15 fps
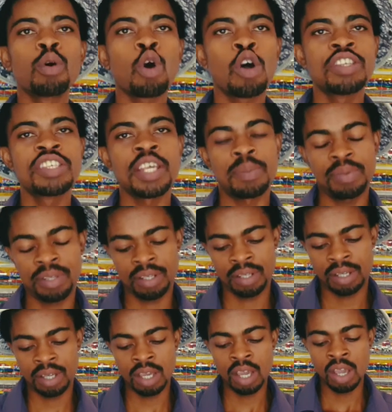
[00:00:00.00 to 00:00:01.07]
concept.
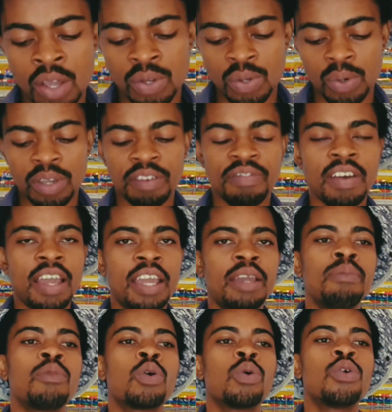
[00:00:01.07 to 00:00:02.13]
So if I
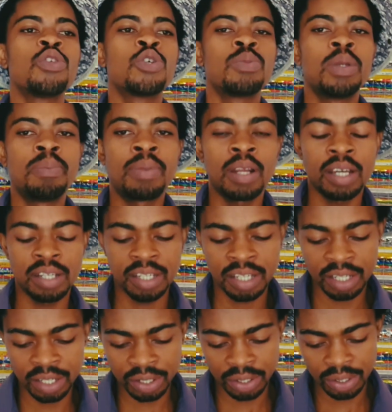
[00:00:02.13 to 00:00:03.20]
am going to be
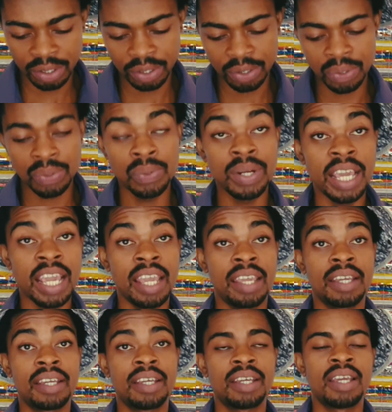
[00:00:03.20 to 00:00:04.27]
planting today
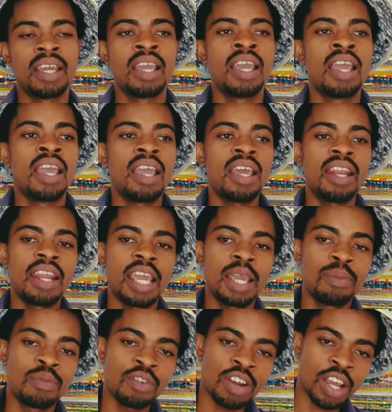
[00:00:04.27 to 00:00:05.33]
and
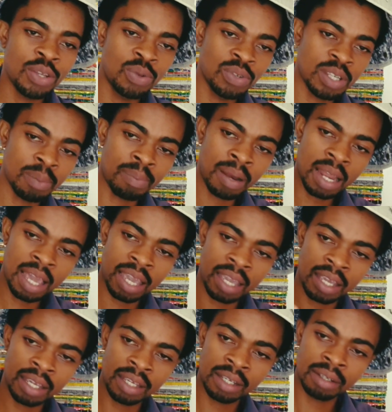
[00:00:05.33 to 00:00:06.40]
I'm trying to
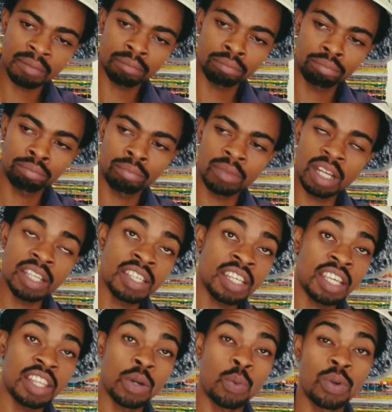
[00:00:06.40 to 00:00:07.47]
supply, let's
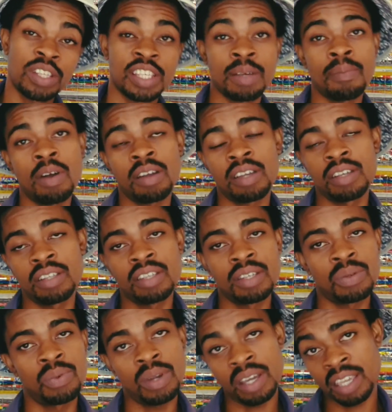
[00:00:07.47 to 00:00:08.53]
say, the winter markets,
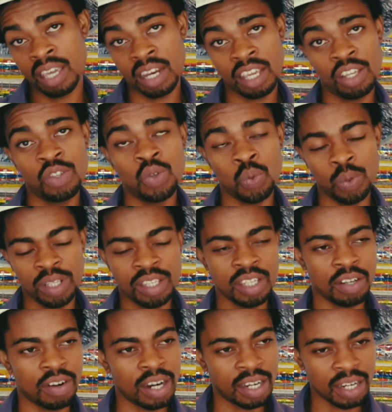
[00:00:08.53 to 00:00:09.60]
we are getting into
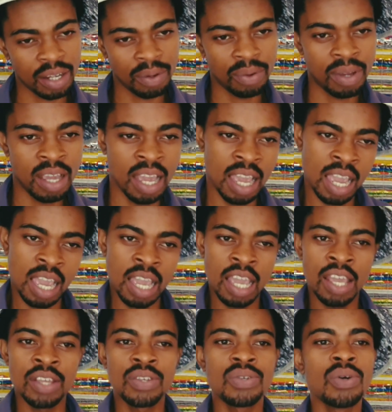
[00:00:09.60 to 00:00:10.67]
winter right now.
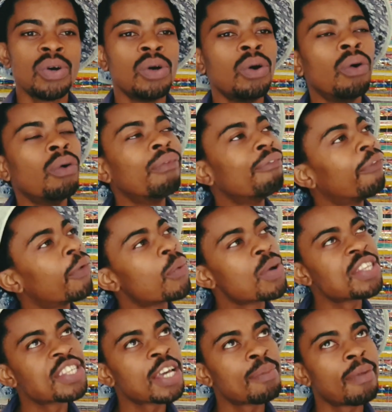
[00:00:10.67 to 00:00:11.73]
So
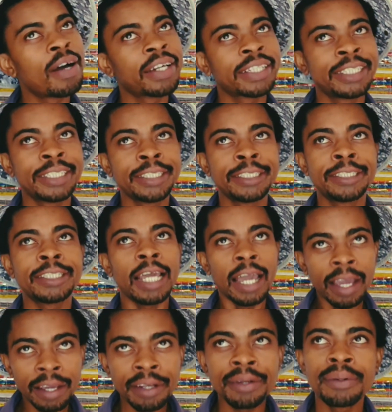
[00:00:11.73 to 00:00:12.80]
winter markets,
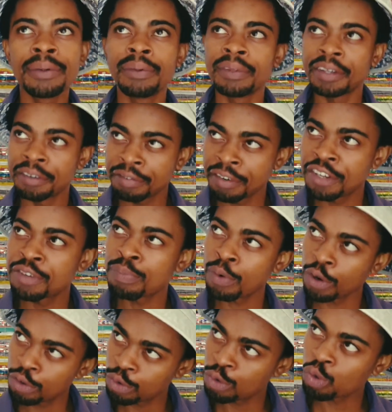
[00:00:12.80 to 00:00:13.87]
I know that fresh
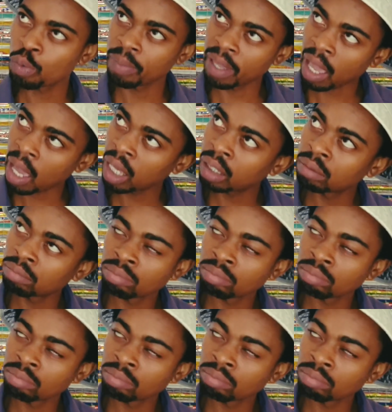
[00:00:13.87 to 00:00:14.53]
produce will be high.